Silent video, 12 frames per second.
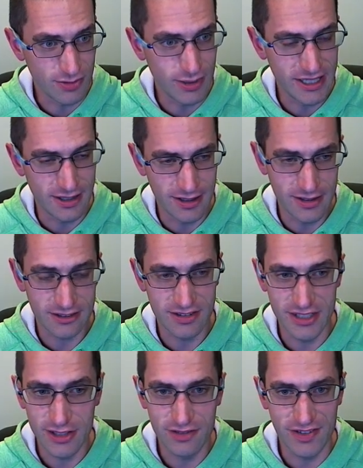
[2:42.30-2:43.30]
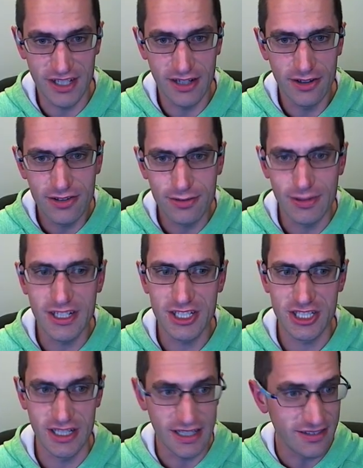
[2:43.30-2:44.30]
weekly Linux news videos,
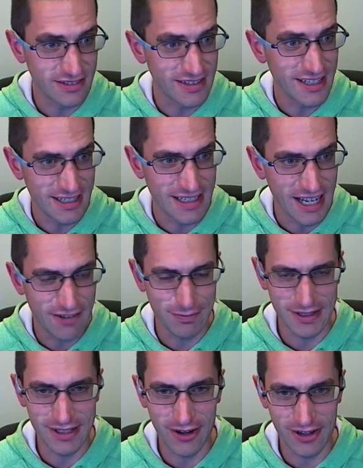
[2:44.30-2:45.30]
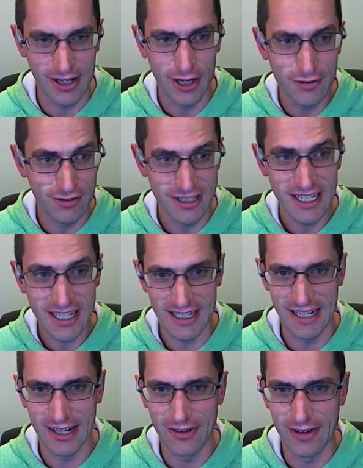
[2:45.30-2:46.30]
which incidentally have been going over a year
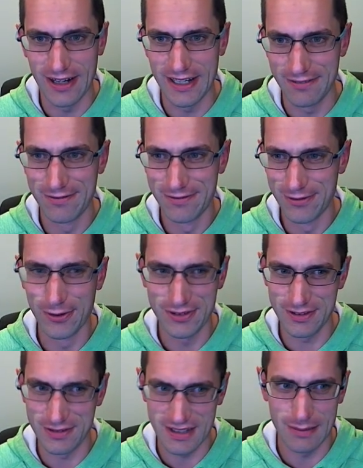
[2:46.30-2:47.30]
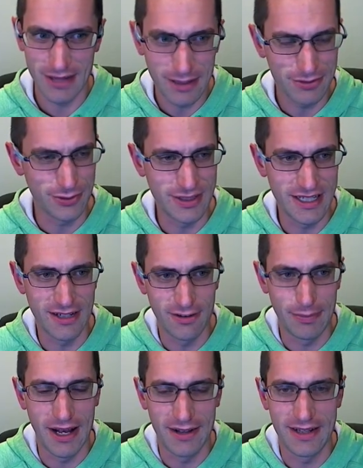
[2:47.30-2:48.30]
now. I thought it was coming up to a year
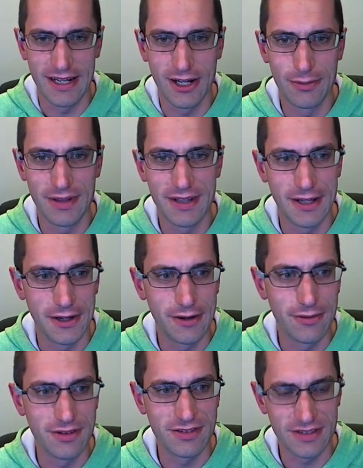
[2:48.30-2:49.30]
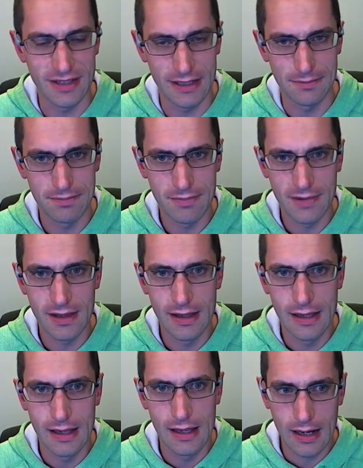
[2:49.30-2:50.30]
about now, but no, it was uh, a
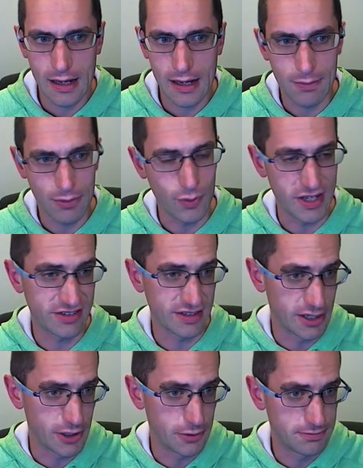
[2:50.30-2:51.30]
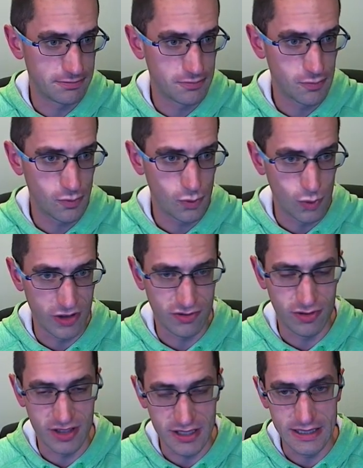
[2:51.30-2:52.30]
couple of weeks ago was
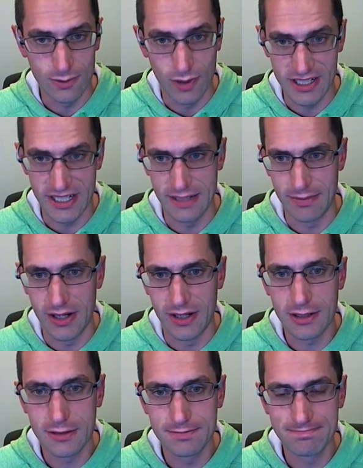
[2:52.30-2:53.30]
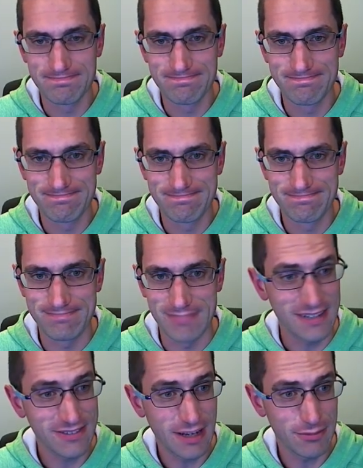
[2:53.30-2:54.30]
the one year mark.
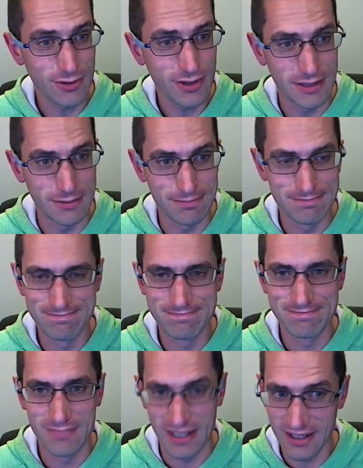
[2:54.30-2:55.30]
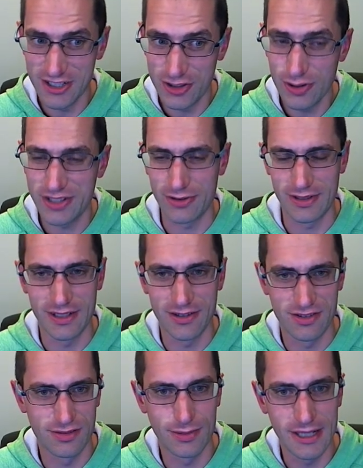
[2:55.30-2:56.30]
And I kept doing them and I enjoy doing those
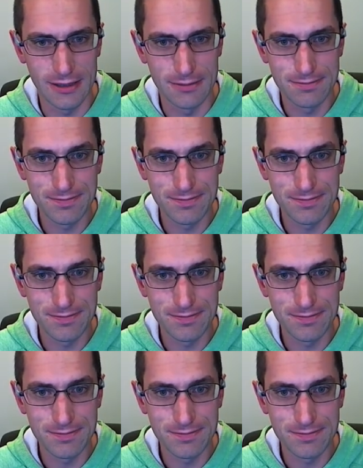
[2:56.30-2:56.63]
as well.